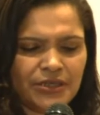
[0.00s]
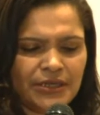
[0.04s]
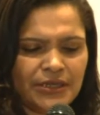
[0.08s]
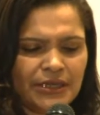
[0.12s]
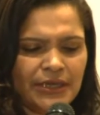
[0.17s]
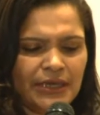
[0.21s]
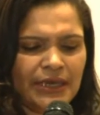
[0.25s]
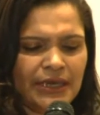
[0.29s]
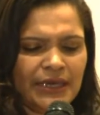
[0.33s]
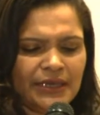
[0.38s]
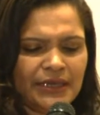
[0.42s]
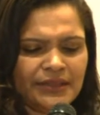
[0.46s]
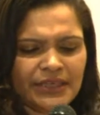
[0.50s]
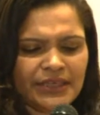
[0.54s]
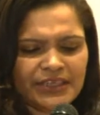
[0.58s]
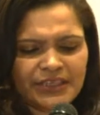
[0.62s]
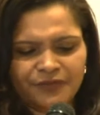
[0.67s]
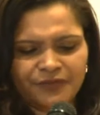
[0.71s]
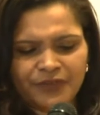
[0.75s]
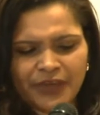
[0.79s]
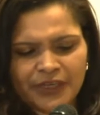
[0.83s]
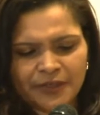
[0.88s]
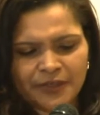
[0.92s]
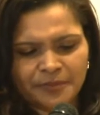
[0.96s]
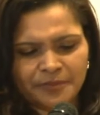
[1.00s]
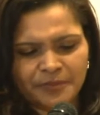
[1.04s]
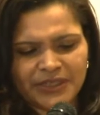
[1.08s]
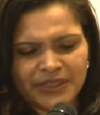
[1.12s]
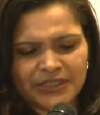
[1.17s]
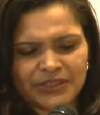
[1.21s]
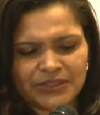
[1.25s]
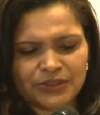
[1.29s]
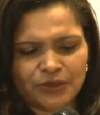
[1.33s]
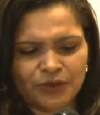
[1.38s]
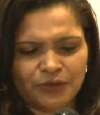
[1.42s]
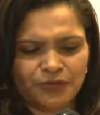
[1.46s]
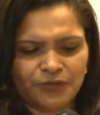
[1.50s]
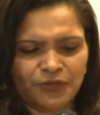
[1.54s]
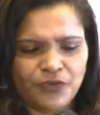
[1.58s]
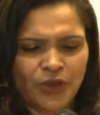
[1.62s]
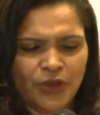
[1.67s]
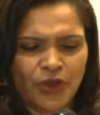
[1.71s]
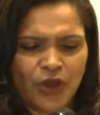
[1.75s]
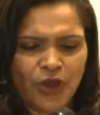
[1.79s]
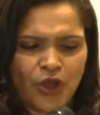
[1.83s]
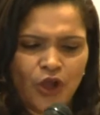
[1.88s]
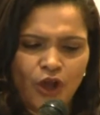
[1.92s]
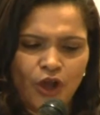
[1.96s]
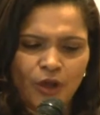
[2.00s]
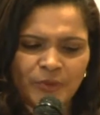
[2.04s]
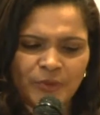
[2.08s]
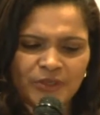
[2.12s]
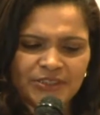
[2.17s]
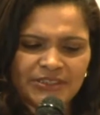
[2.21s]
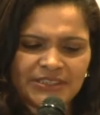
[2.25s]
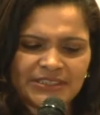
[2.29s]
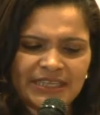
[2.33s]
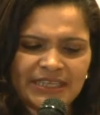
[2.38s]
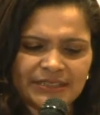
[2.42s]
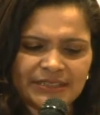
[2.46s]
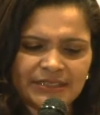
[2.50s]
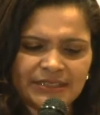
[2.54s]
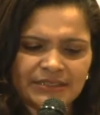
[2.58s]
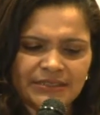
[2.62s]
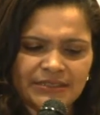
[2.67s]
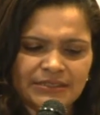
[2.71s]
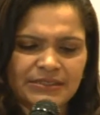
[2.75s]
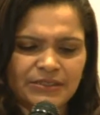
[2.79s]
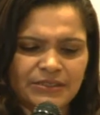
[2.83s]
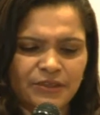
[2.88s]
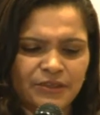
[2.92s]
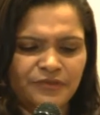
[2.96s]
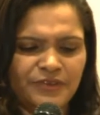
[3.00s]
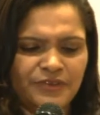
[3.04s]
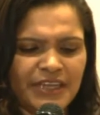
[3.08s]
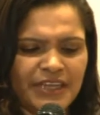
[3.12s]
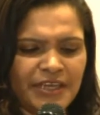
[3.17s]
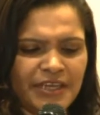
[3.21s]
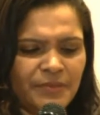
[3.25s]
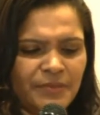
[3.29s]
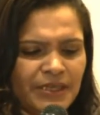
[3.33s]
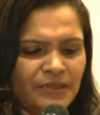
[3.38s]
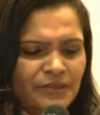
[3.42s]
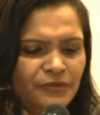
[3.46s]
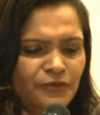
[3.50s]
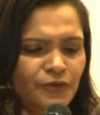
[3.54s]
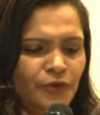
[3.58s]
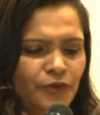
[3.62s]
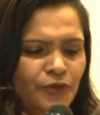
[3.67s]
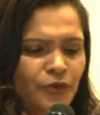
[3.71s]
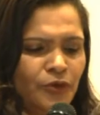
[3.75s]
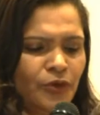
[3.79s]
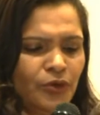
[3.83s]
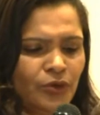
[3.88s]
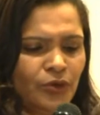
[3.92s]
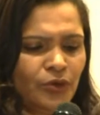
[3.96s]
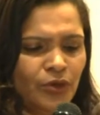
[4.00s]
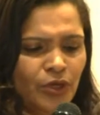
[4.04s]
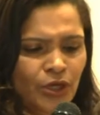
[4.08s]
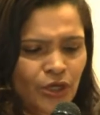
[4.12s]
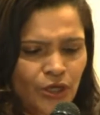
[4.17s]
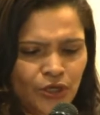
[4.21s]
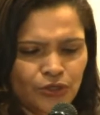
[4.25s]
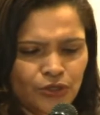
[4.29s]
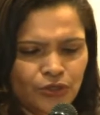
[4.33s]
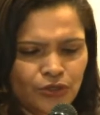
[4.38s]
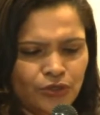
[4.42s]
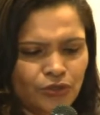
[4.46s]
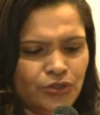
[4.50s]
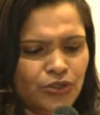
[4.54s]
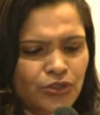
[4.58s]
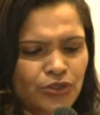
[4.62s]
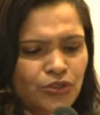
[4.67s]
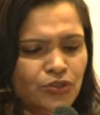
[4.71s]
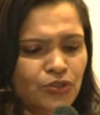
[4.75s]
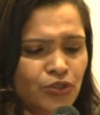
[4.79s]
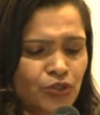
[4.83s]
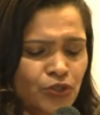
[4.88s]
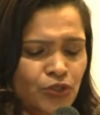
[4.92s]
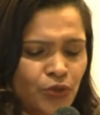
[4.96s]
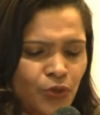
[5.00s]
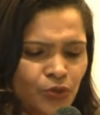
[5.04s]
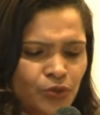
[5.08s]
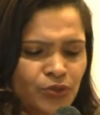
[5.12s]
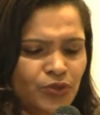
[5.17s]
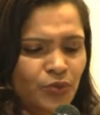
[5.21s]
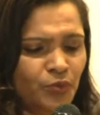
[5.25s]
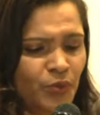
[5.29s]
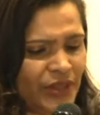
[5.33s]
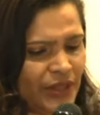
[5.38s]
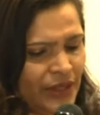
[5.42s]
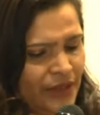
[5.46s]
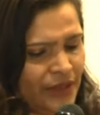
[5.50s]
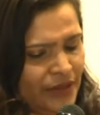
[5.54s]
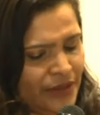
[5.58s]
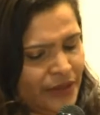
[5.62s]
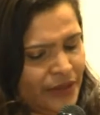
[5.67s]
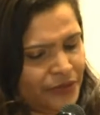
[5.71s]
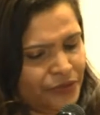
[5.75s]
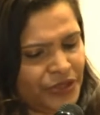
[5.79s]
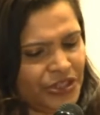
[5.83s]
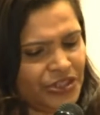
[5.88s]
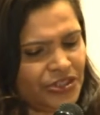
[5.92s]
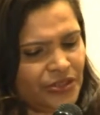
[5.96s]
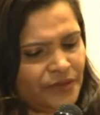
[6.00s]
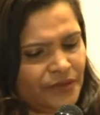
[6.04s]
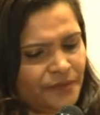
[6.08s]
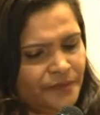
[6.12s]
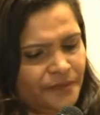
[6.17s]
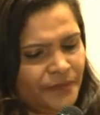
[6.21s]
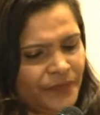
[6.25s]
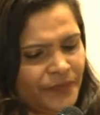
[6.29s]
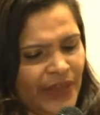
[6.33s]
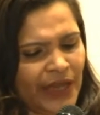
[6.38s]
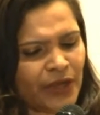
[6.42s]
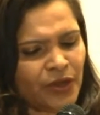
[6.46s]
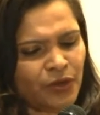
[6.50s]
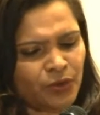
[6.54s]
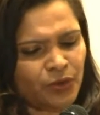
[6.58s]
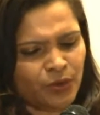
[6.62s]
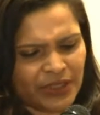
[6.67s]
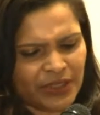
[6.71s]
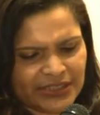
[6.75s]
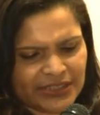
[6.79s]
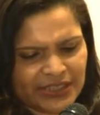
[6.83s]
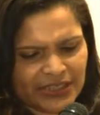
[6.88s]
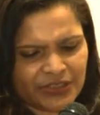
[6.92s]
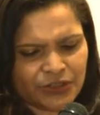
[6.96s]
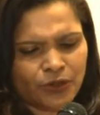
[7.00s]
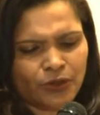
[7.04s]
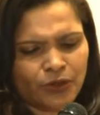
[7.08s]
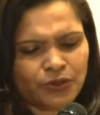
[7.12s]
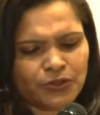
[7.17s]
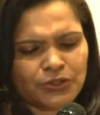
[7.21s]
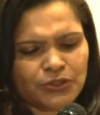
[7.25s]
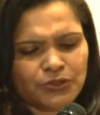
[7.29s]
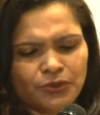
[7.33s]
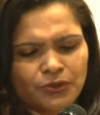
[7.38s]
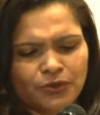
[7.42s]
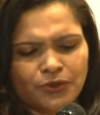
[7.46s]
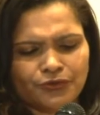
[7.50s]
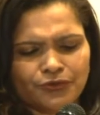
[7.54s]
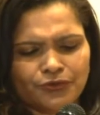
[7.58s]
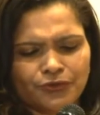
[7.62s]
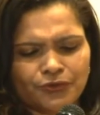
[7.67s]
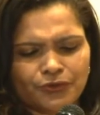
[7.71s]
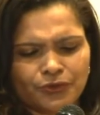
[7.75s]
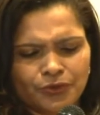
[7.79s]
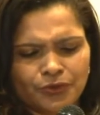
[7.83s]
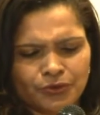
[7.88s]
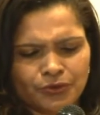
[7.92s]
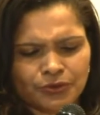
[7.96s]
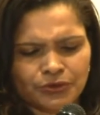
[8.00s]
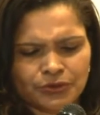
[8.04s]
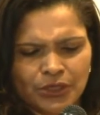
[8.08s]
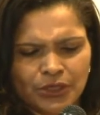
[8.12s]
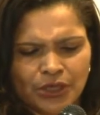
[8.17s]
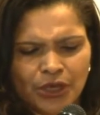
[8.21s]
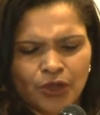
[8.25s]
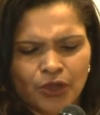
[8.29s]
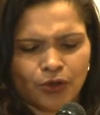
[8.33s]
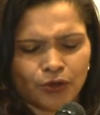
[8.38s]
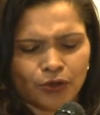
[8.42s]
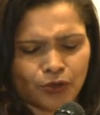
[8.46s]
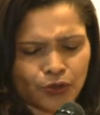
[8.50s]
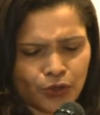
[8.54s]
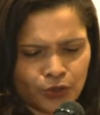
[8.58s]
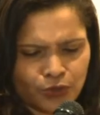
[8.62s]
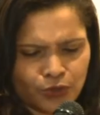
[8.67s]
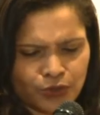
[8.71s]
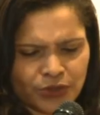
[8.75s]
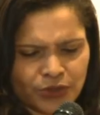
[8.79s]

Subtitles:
and the development of common standards of labeling for goods sold within the region. ECOWAS has also concluded